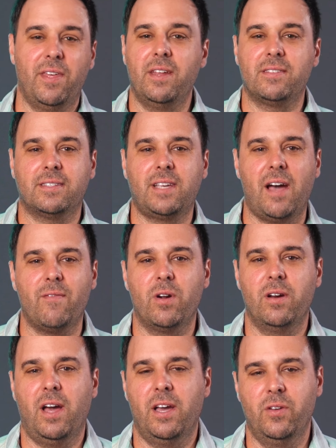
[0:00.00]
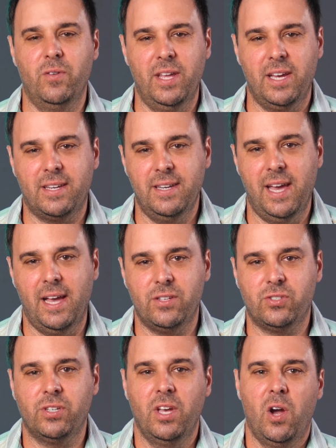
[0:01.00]
discovered a unique
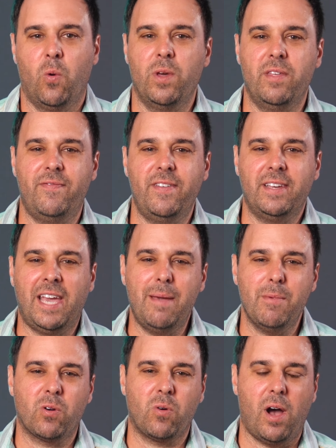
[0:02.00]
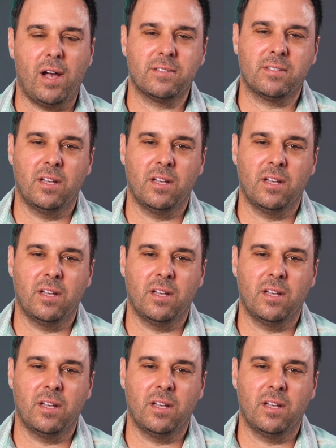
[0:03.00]
niche where they came across